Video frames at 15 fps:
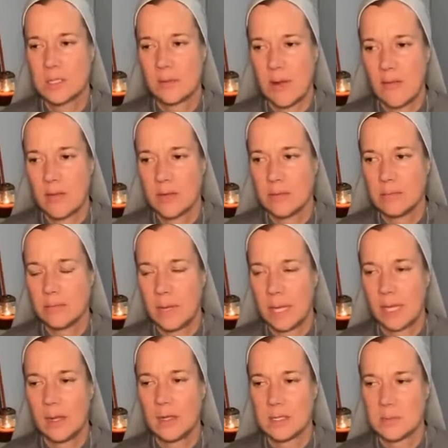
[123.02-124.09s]
survival
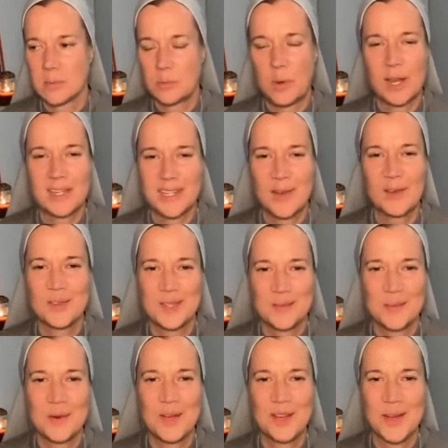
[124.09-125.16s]
mechanisms break down at
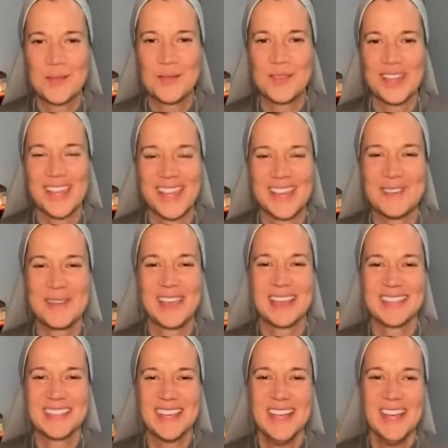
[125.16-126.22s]
some point hopefully
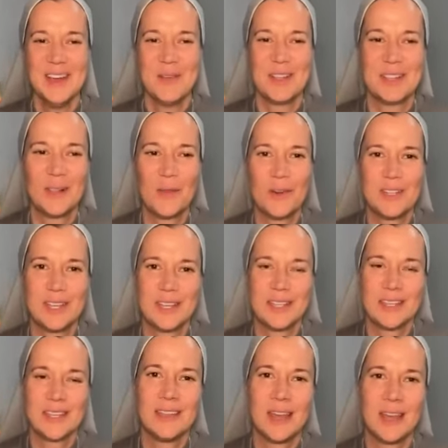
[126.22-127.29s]
because what the lord
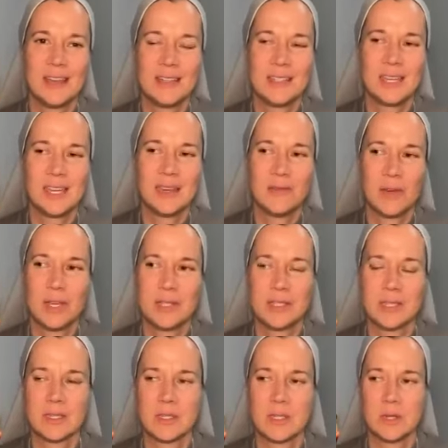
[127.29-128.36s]
does in that is he invites
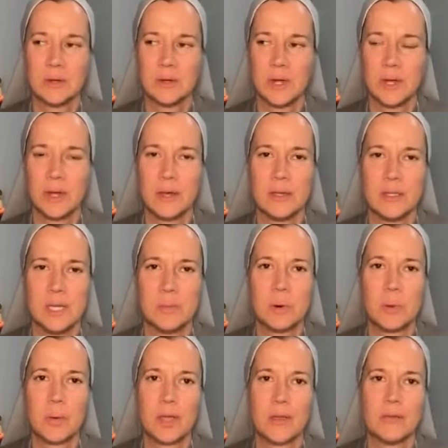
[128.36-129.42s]
us to a, a,
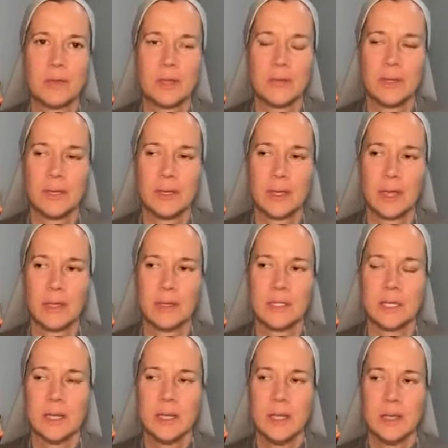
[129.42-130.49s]
deeper way of living
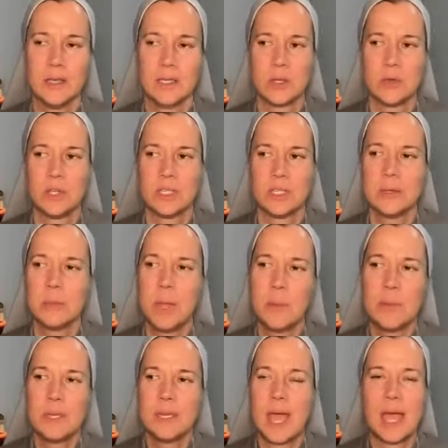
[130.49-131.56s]
and so just
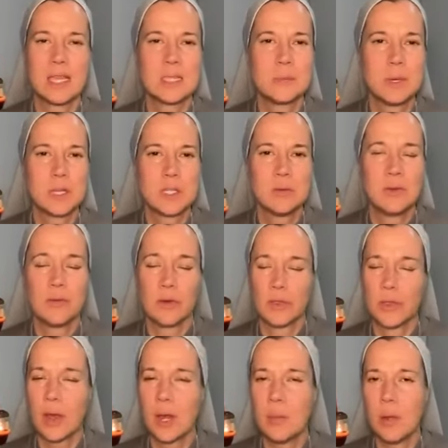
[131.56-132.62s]
maybe aspects you've never
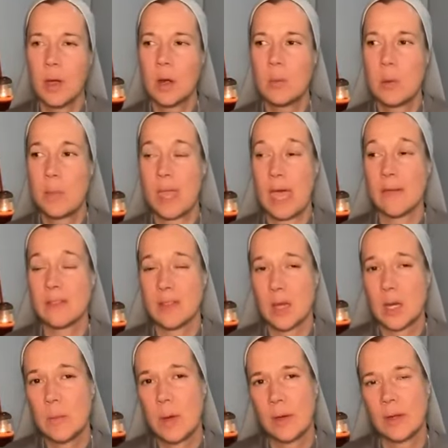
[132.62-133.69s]
thought about or maybe haven't thought
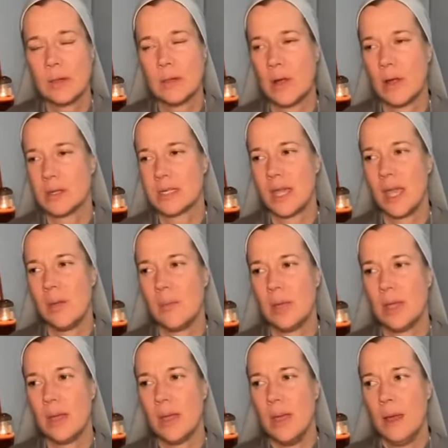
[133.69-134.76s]
about in a long time
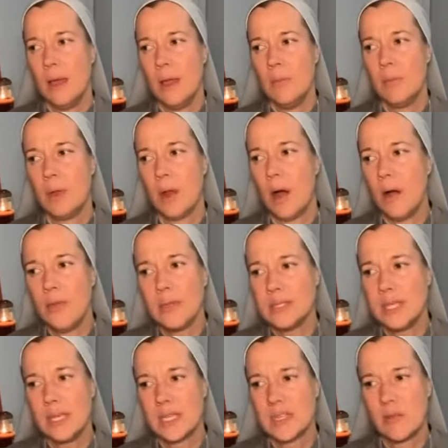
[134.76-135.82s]
but but all these
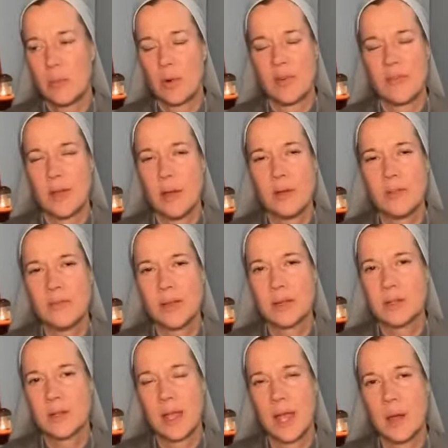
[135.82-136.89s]
things have a profound effect
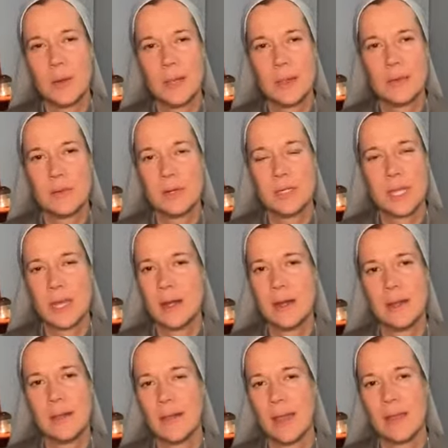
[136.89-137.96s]
on how we live our
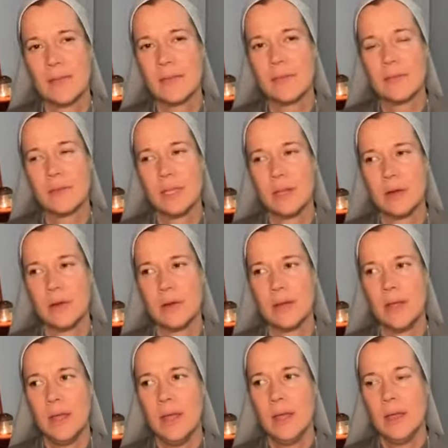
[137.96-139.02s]
day-to-day -day life you know and
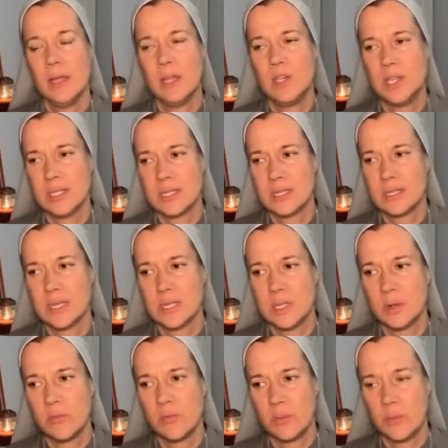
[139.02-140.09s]
and jesus says you
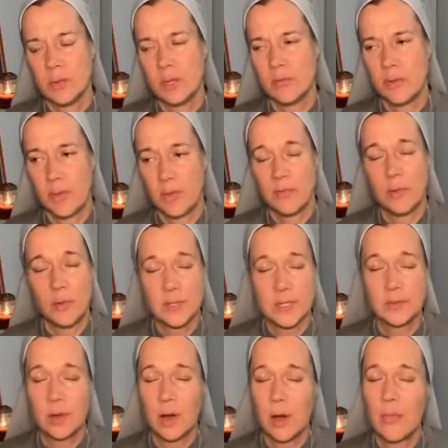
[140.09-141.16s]
know from from the fullness of
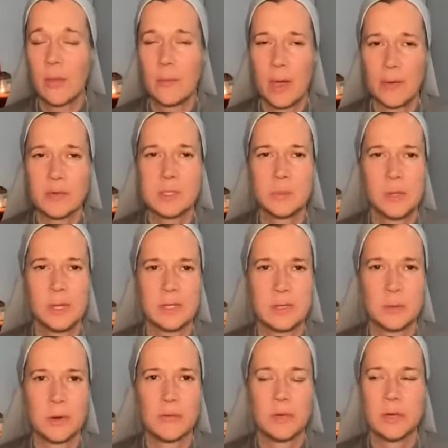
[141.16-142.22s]
the heart the mouth speaks and
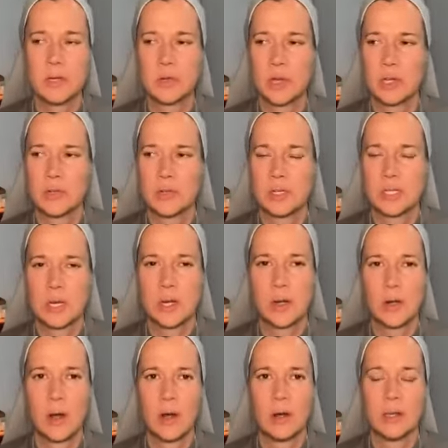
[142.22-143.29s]
wherever your treasure is there your
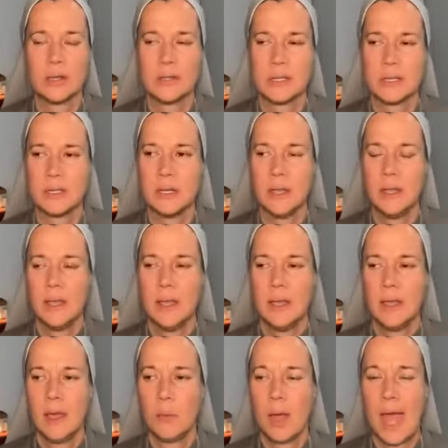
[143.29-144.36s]
heart is and
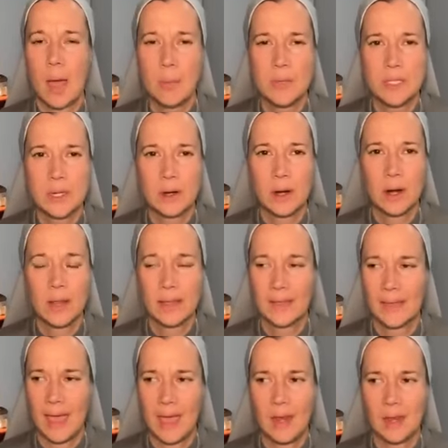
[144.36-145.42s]
what happens in our heart like the
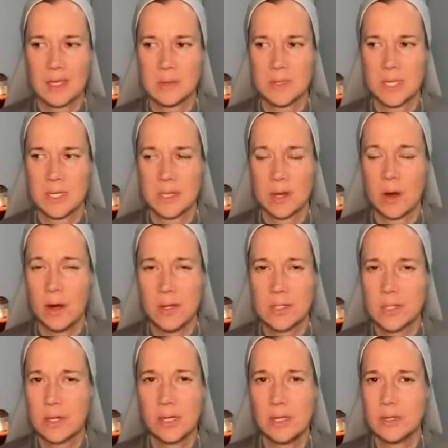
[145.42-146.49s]
catechism says the heart is
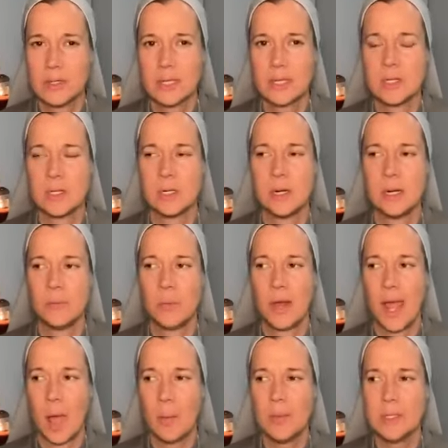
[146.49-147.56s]
our hidden center and what
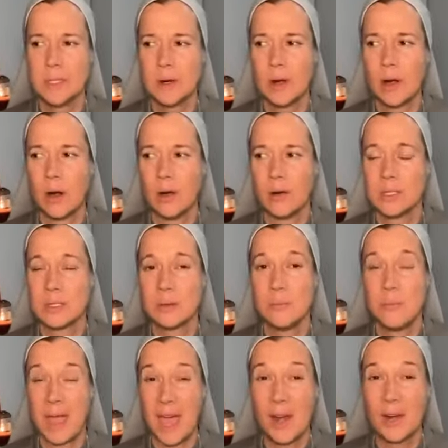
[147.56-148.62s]
happens in our hearts
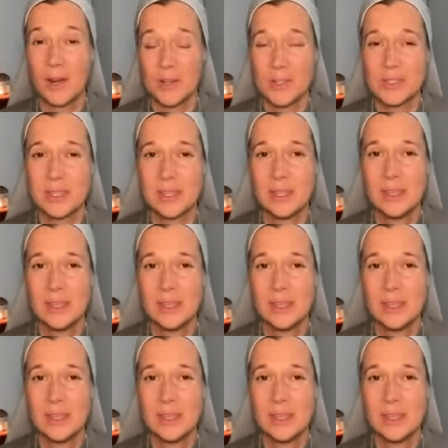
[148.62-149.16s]
matters